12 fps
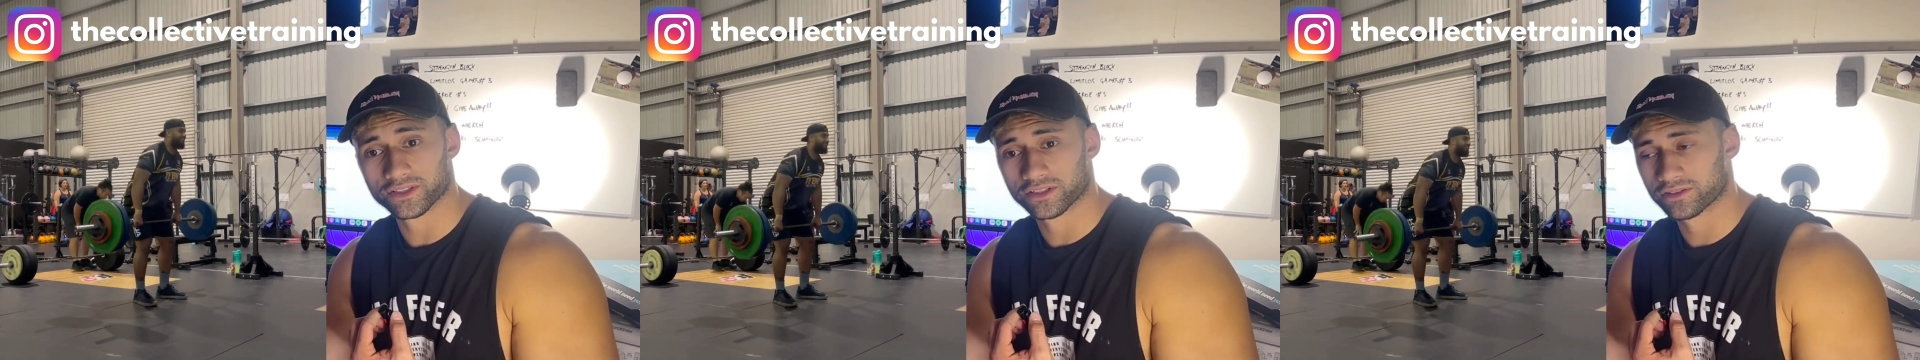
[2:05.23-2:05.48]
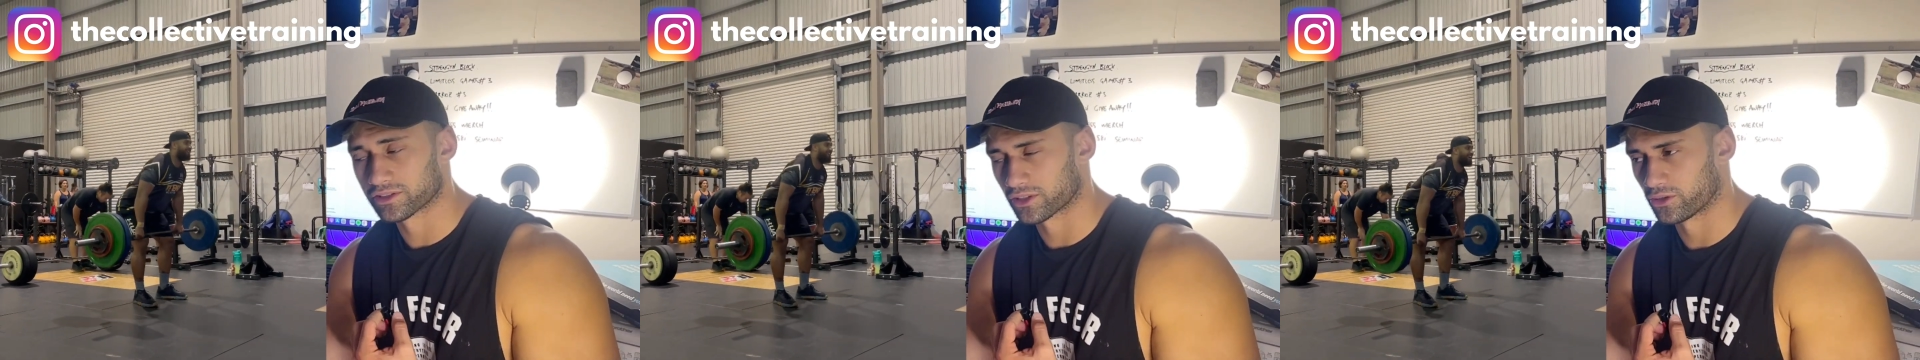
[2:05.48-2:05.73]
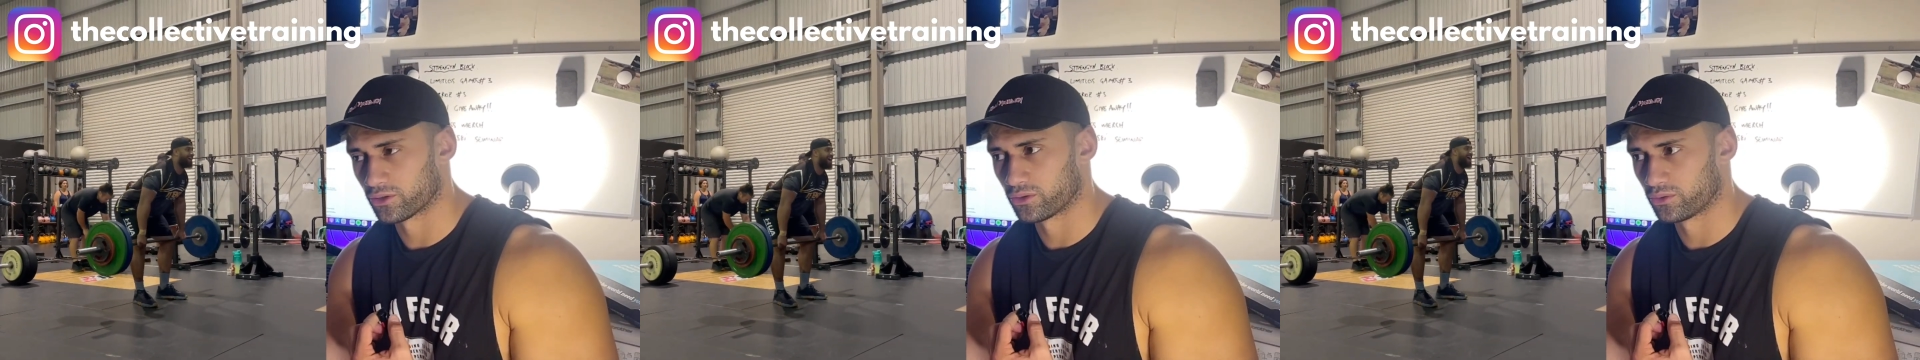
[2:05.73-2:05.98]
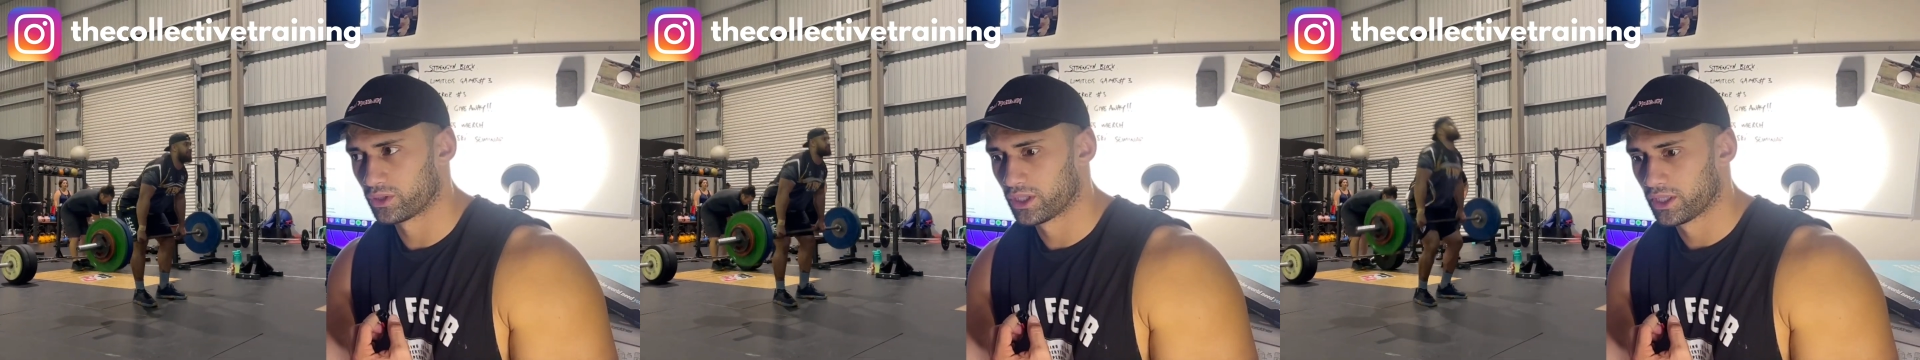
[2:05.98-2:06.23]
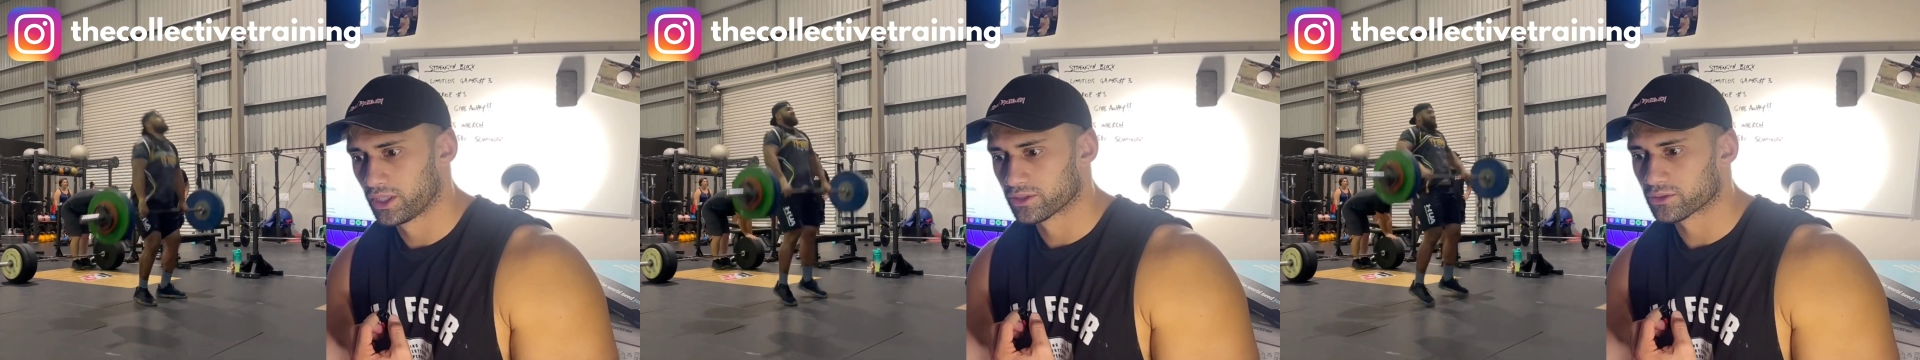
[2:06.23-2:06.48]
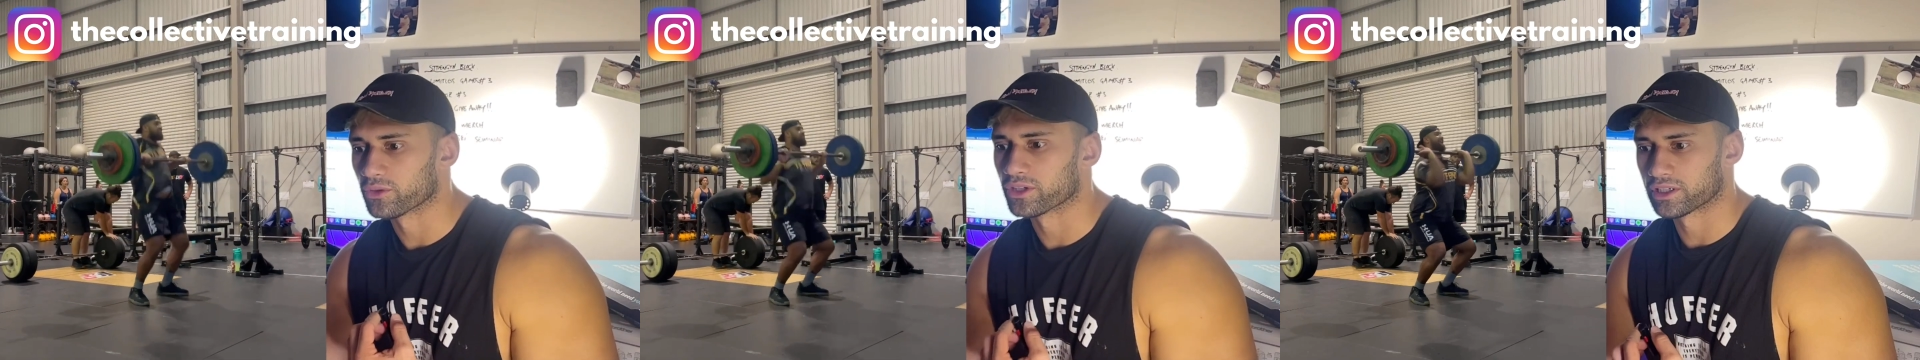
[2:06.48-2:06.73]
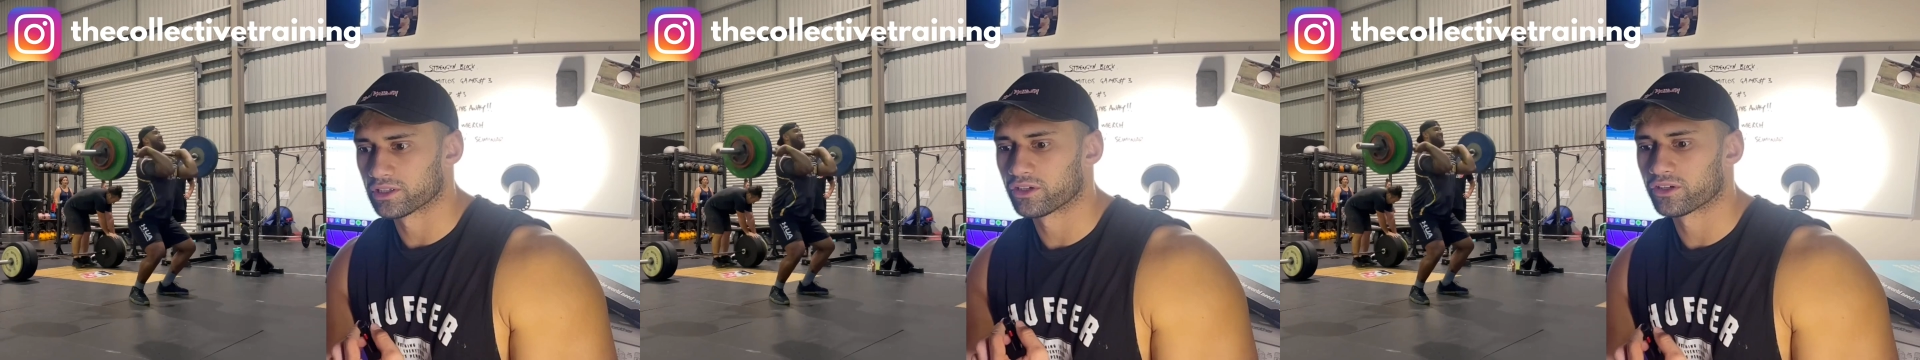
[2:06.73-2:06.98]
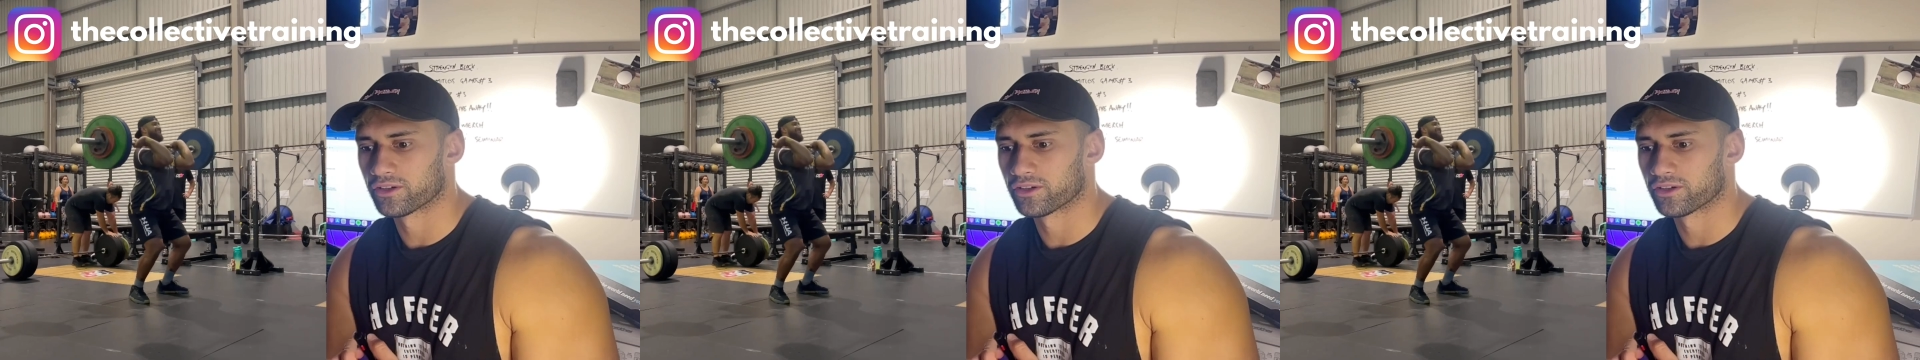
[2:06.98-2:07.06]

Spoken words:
so doing a lot